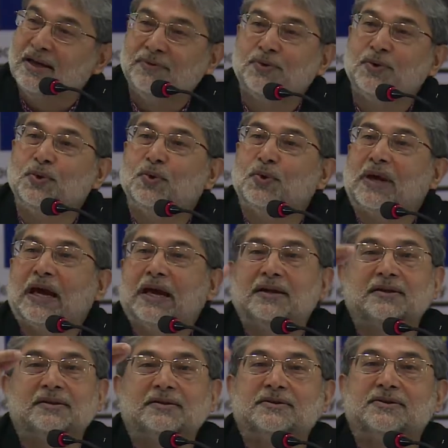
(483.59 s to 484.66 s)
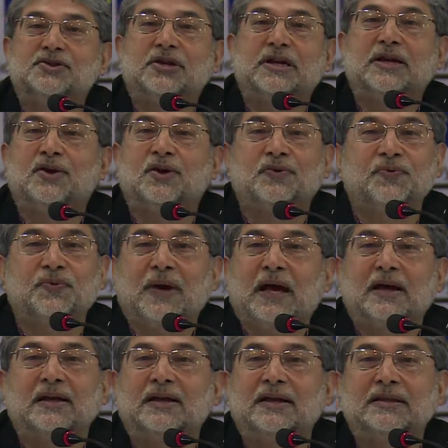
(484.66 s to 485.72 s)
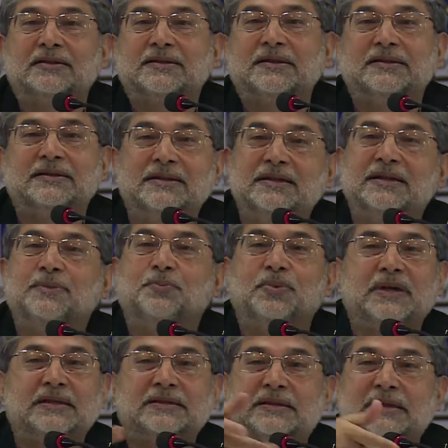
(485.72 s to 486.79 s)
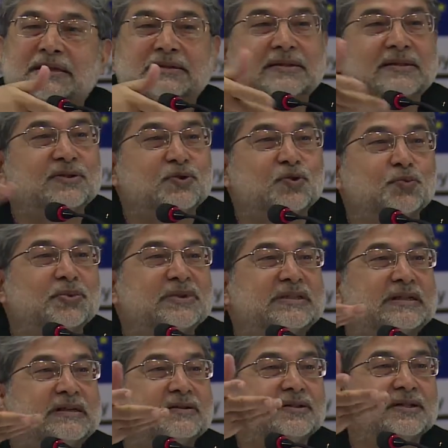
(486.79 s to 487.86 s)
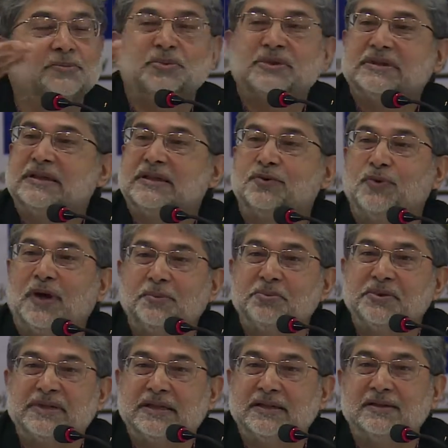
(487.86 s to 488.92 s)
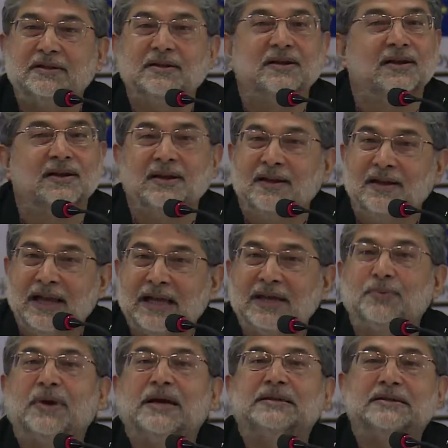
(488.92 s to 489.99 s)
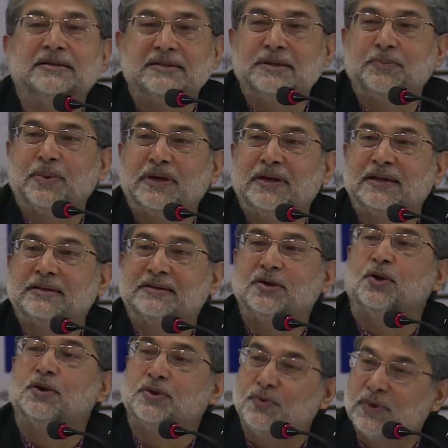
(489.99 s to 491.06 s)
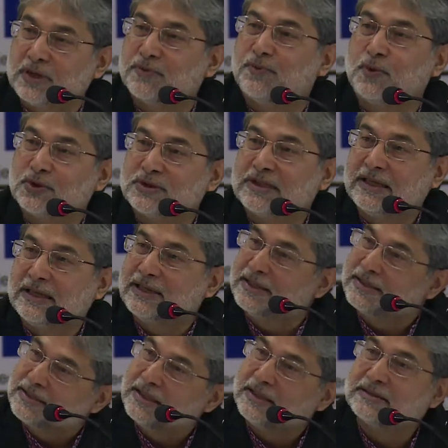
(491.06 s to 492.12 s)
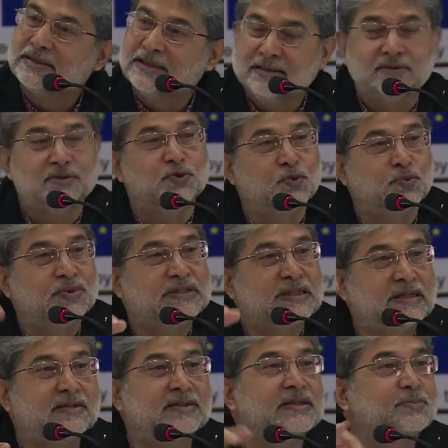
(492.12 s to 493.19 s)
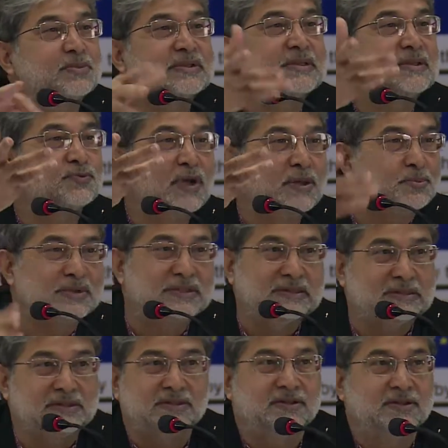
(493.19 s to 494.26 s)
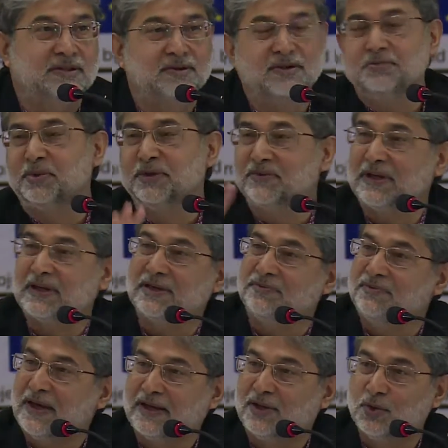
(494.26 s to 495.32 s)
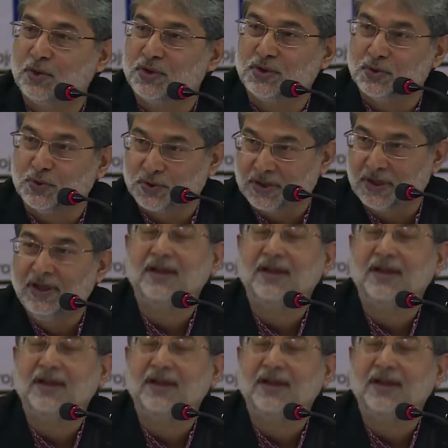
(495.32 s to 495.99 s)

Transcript: If you look at share of agriculture in GDP, it's less than 2%, 3%, 1%. Likewise, the dependence or the workforce there is less than 2%, 3%, 1%. Well, perfectly fine, no issues.